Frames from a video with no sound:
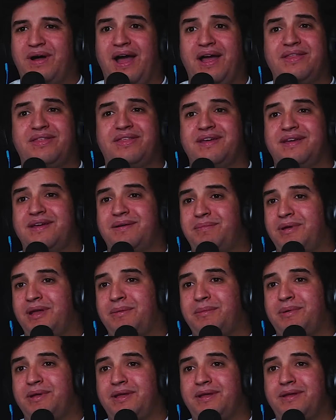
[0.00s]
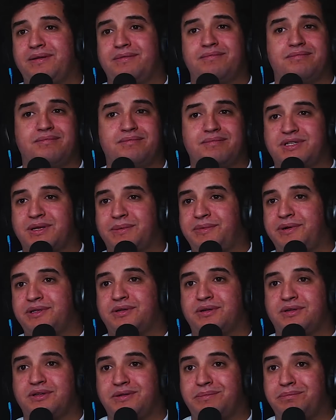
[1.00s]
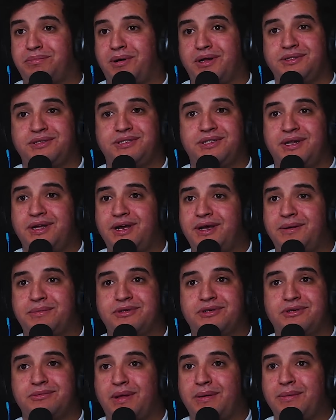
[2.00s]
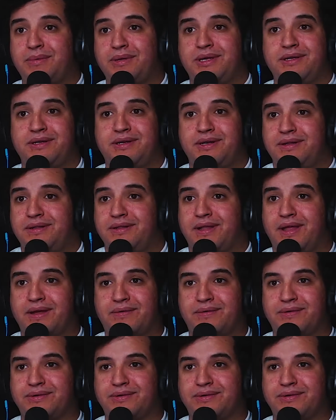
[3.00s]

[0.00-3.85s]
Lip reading: Well, I think maybe somebody told him punch it up, dude. Maybe he didn't like